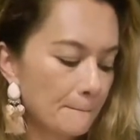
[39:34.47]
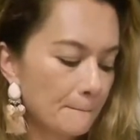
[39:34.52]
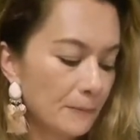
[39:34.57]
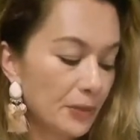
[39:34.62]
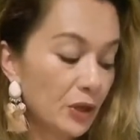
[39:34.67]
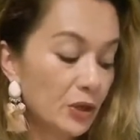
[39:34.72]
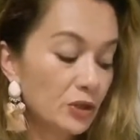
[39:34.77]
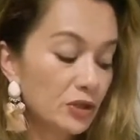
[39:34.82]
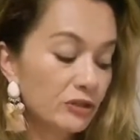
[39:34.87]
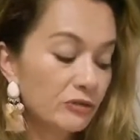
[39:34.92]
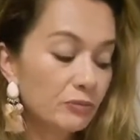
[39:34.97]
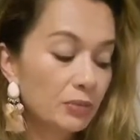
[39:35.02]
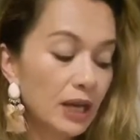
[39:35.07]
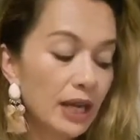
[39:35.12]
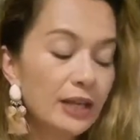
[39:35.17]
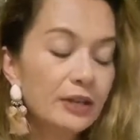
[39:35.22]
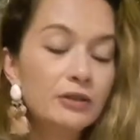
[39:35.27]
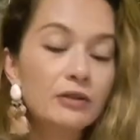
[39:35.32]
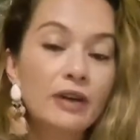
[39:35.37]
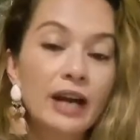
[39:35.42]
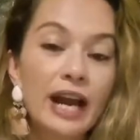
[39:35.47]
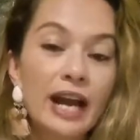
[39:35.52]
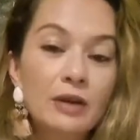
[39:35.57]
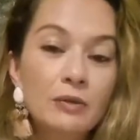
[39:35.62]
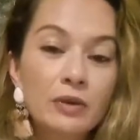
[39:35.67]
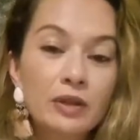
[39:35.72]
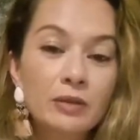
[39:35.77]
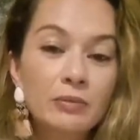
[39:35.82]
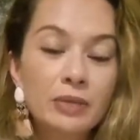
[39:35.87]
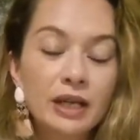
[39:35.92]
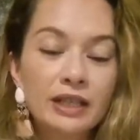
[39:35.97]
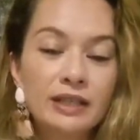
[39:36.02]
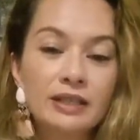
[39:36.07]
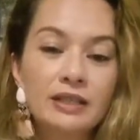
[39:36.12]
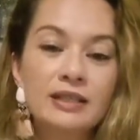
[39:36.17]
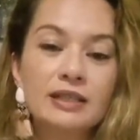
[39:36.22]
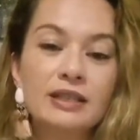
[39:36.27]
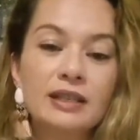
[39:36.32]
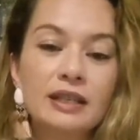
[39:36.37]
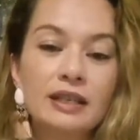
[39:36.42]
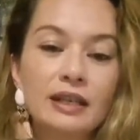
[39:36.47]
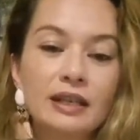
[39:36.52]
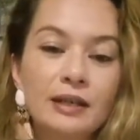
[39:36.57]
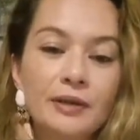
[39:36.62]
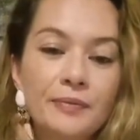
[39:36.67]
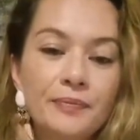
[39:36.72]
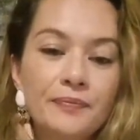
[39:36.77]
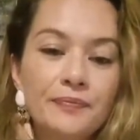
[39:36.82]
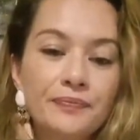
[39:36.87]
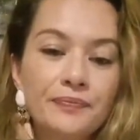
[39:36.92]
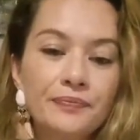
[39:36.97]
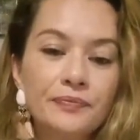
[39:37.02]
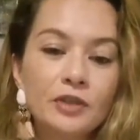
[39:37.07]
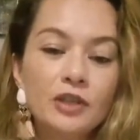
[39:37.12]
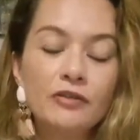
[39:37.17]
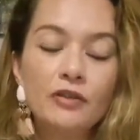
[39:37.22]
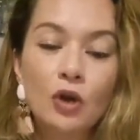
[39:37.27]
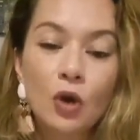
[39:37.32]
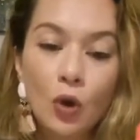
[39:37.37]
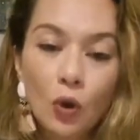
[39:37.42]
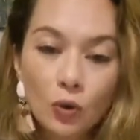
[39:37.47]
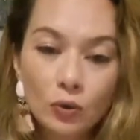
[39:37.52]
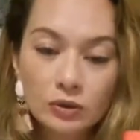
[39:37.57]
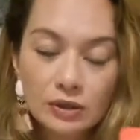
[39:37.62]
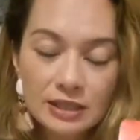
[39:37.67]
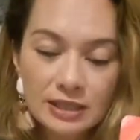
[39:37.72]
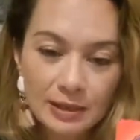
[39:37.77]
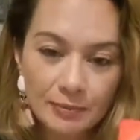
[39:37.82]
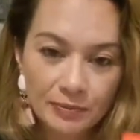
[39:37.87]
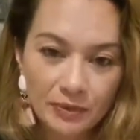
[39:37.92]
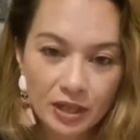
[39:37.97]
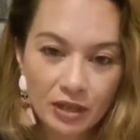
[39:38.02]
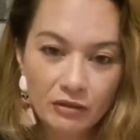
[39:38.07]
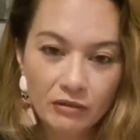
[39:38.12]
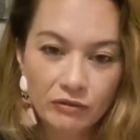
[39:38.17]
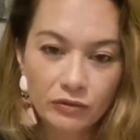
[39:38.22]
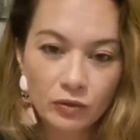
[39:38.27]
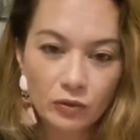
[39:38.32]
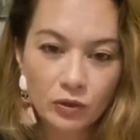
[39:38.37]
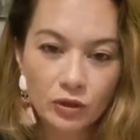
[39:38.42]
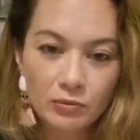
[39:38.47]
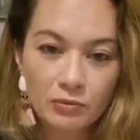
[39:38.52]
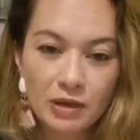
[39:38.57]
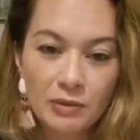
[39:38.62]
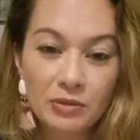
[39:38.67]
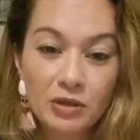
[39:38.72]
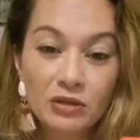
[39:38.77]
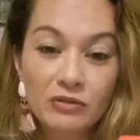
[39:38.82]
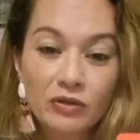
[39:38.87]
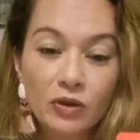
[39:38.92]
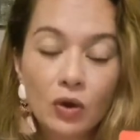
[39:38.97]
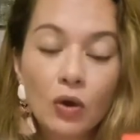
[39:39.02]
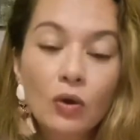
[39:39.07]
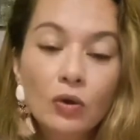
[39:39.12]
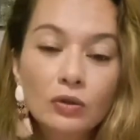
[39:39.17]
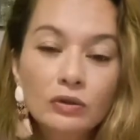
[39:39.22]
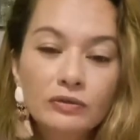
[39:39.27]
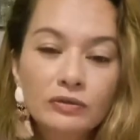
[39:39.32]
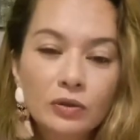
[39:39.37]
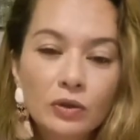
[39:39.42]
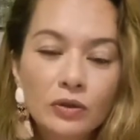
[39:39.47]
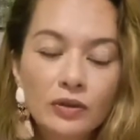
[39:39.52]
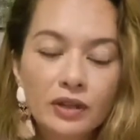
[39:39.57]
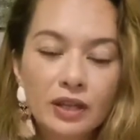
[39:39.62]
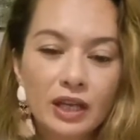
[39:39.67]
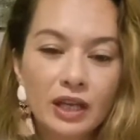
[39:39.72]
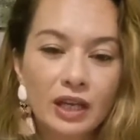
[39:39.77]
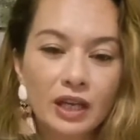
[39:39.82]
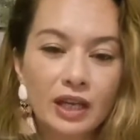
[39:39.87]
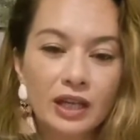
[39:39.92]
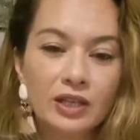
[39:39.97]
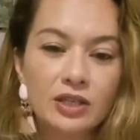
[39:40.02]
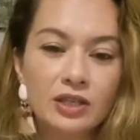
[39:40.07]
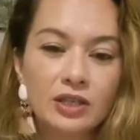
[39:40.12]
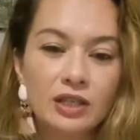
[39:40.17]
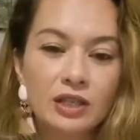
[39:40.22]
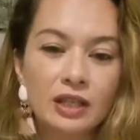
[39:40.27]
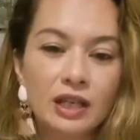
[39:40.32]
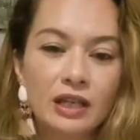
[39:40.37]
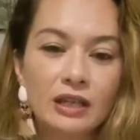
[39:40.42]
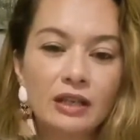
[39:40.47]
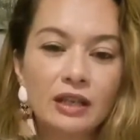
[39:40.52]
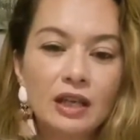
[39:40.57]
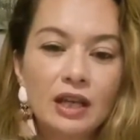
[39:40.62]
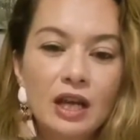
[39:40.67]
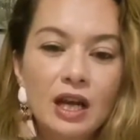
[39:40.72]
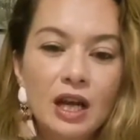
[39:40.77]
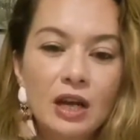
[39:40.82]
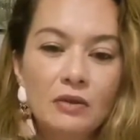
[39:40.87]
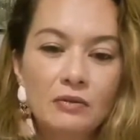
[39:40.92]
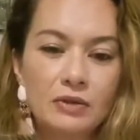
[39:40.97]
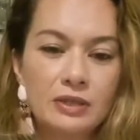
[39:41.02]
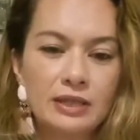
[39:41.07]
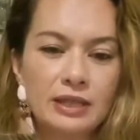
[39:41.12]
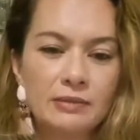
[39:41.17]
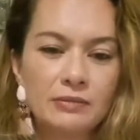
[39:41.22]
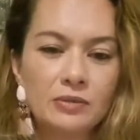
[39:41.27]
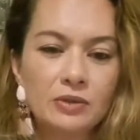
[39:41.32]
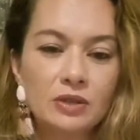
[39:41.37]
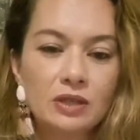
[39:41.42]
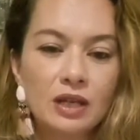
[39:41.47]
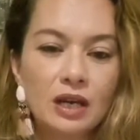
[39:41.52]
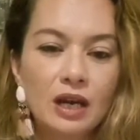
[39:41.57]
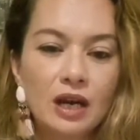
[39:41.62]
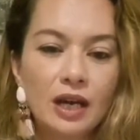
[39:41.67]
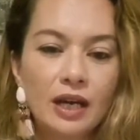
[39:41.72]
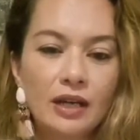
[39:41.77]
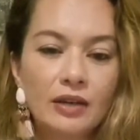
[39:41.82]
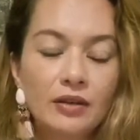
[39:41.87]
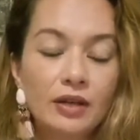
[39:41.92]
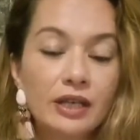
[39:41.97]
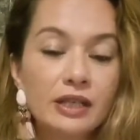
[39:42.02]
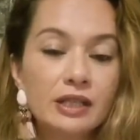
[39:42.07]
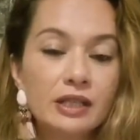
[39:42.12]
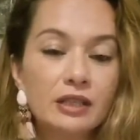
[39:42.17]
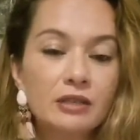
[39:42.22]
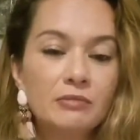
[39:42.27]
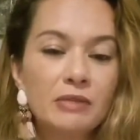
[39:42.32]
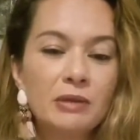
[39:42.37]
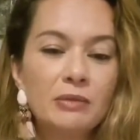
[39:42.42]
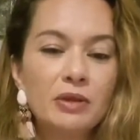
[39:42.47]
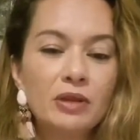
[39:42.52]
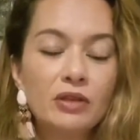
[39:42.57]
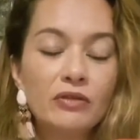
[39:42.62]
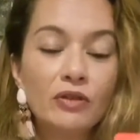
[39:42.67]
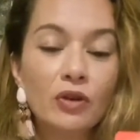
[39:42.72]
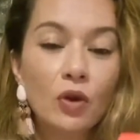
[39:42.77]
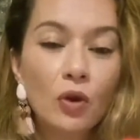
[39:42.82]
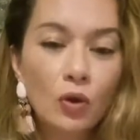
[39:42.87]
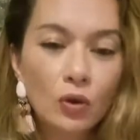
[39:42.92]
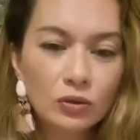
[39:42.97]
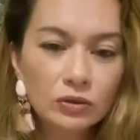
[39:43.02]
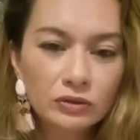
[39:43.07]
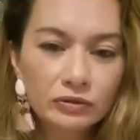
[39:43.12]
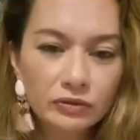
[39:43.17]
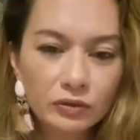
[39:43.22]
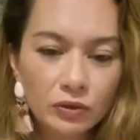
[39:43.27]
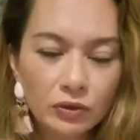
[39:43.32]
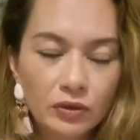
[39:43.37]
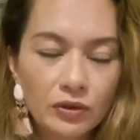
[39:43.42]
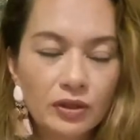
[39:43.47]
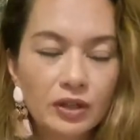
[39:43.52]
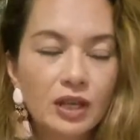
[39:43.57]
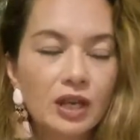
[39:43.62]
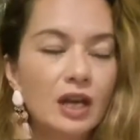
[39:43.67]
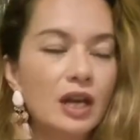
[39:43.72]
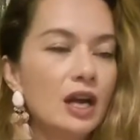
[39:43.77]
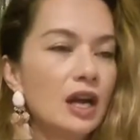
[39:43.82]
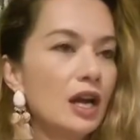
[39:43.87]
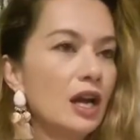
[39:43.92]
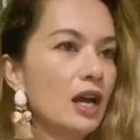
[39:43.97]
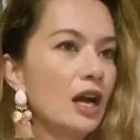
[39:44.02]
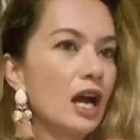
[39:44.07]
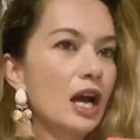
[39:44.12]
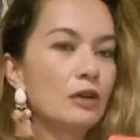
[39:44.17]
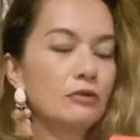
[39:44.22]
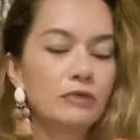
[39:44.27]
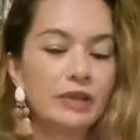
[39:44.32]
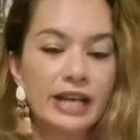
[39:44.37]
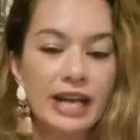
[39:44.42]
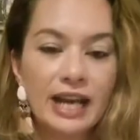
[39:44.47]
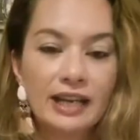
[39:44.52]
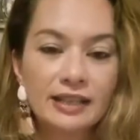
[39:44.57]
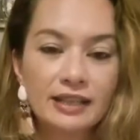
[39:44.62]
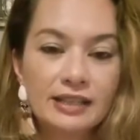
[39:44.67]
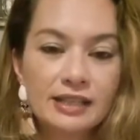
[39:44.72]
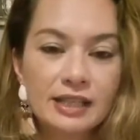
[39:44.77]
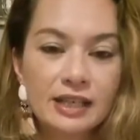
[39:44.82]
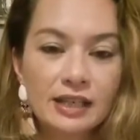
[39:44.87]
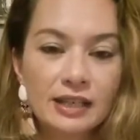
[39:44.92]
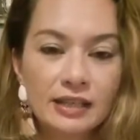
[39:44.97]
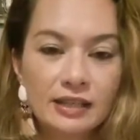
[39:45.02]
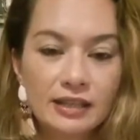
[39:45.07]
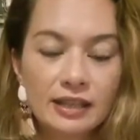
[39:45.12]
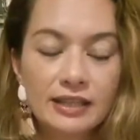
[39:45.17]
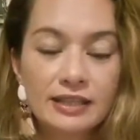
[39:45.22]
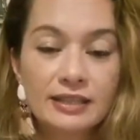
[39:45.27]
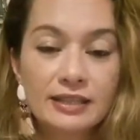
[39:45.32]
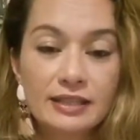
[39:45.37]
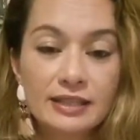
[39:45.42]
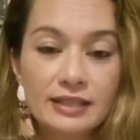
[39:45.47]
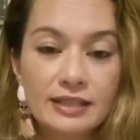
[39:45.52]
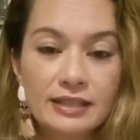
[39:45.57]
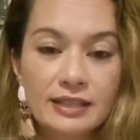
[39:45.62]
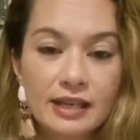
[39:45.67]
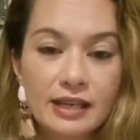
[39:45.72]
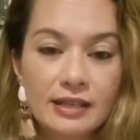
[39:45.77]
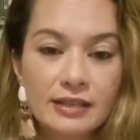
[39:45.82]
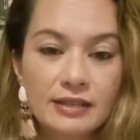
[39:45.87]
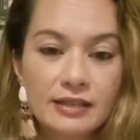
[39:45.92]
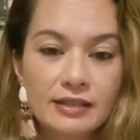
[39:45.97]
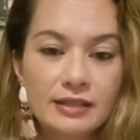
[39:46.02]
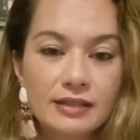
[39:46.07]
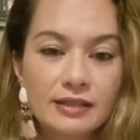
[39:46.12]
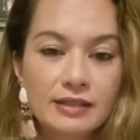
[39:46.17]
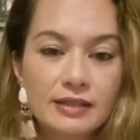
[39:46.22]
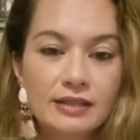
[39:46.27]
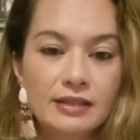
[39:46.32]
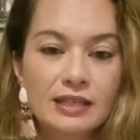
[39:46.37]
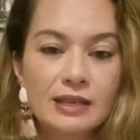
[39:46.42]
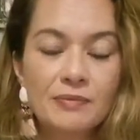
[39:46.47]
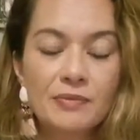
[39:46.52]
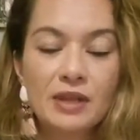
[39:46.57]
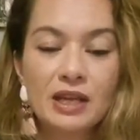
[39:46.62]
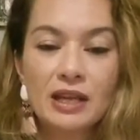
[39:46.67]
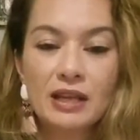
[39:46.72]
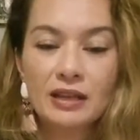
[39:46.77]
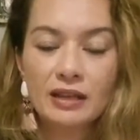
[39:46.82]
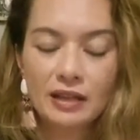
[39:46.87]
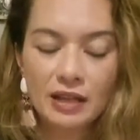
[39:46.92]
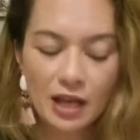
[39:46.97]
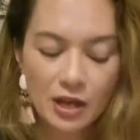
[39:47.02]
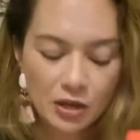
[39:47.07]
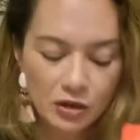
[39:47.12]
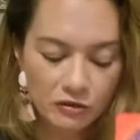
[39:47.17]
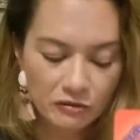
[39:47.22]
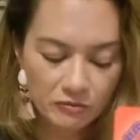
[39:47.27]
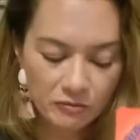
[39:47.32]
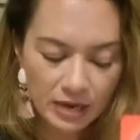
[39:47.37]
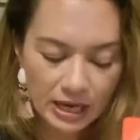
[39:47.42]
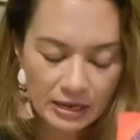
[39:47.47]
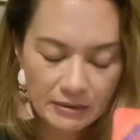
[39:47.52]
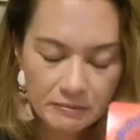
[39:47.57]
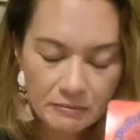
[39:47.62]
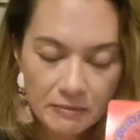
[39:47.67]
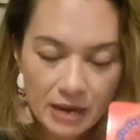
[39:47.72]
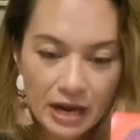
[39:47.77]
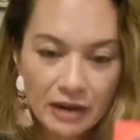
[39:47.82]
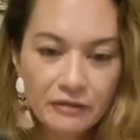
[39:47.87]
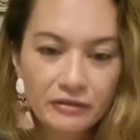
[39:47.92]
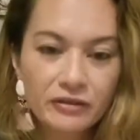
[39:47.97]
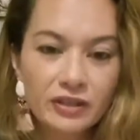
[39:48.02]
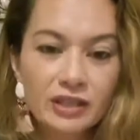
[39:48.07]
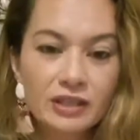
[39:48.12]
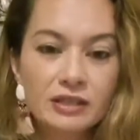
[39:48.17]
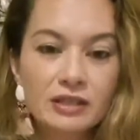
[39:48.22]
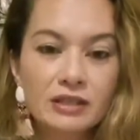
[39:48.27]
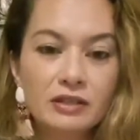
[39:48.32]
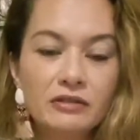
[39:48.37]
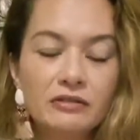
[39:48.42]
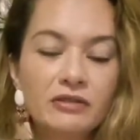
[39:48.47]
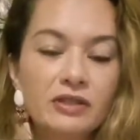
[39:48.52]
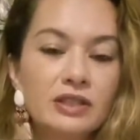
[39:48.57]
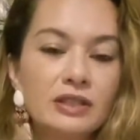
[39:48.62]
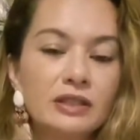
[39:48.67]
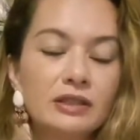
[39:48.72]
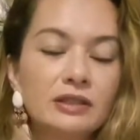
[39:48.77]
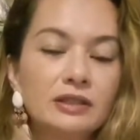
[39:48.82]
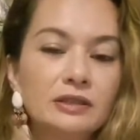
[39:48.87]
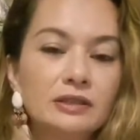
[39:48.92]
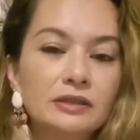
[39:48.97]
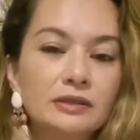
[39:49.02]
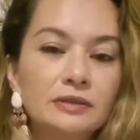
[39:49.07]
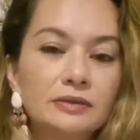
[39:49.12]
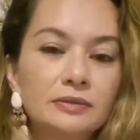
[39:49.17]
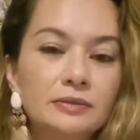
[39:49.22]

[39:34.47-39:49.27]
Because you've played around with abundance here. You've called something forth. Maybe you've called forth a connection that resembles a higher ideal. Maybe you've called forth a reality, a success, something that you've made manifest in the physical.